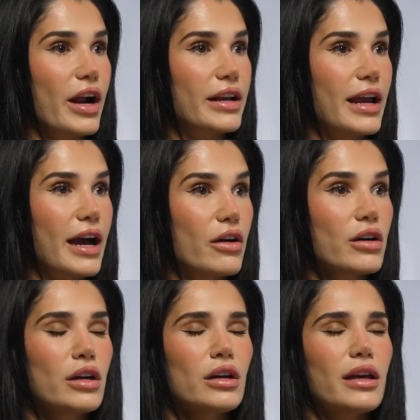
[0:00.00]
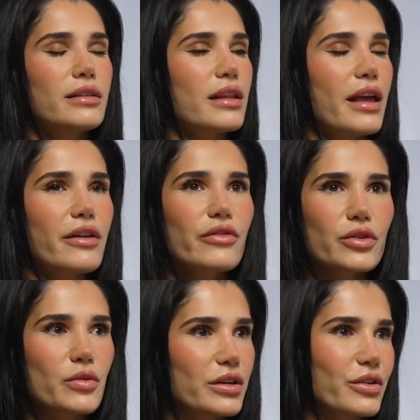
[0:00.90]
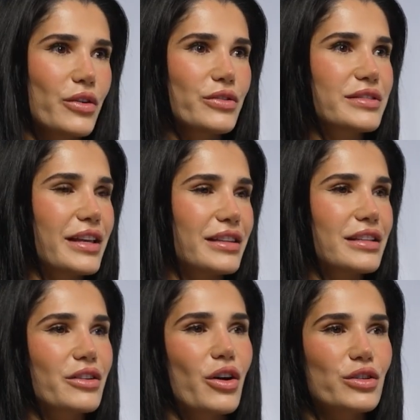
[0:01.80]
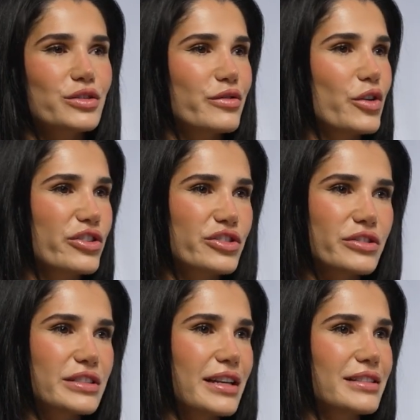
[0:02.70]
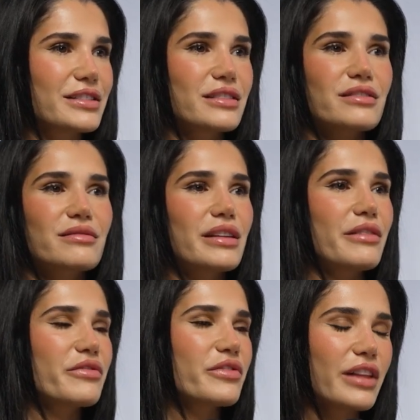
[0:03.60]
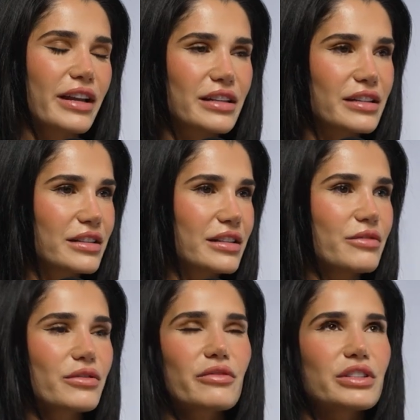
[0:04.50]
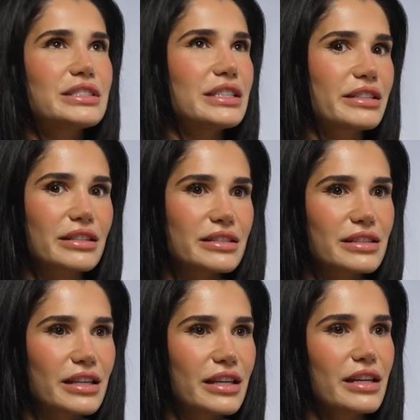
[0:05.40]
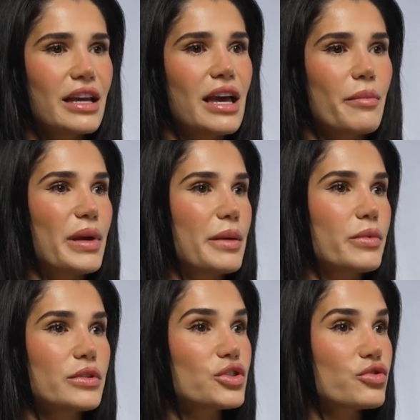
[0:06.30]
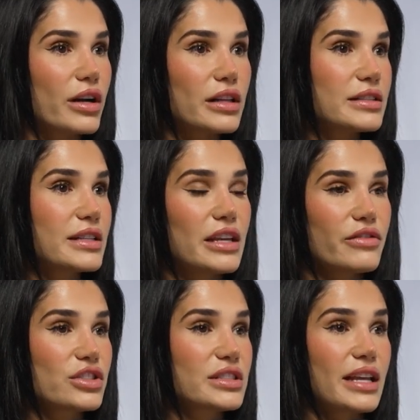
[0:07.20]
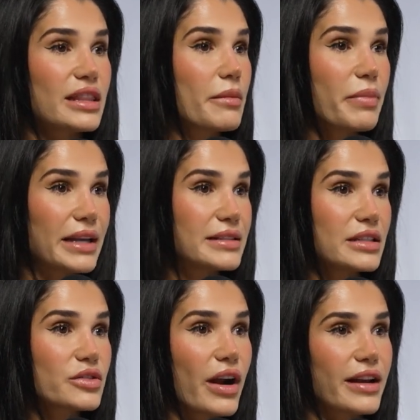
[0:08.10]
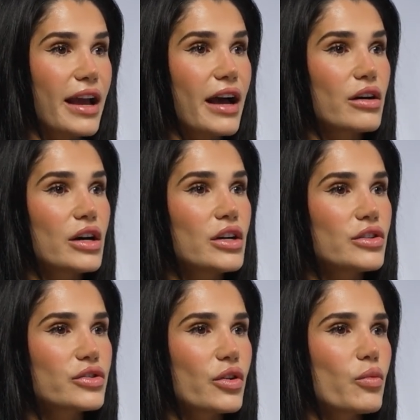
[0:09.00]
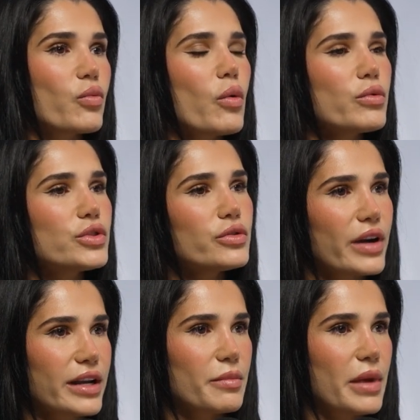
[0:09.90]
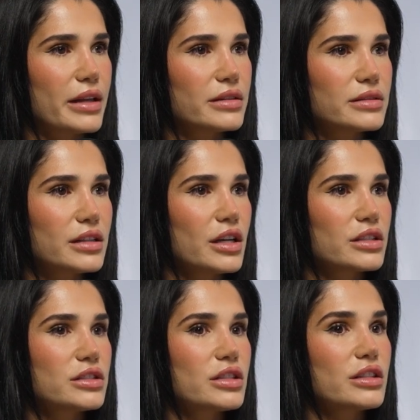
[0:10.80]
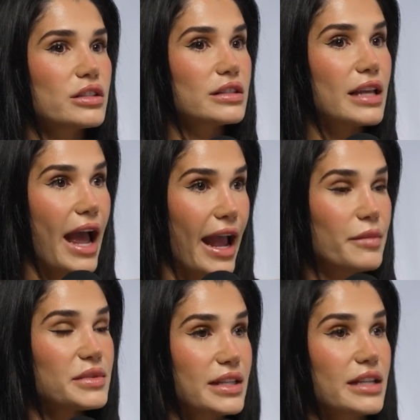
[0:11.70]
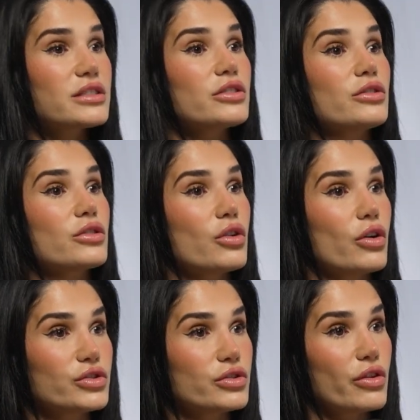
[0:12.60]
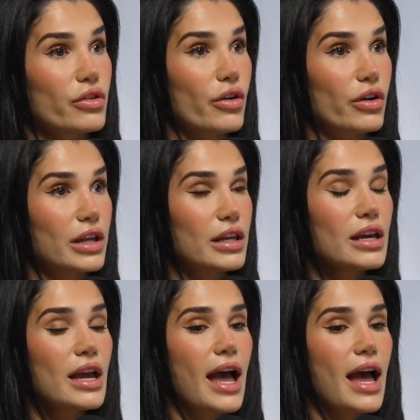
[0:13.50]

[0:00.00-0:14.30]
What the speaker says: right now. Everyone knows that the cost of groceries has inflated ridiculously. People are struggling to even just get their basics right now. So what would you recommend to aim to get to close to the 30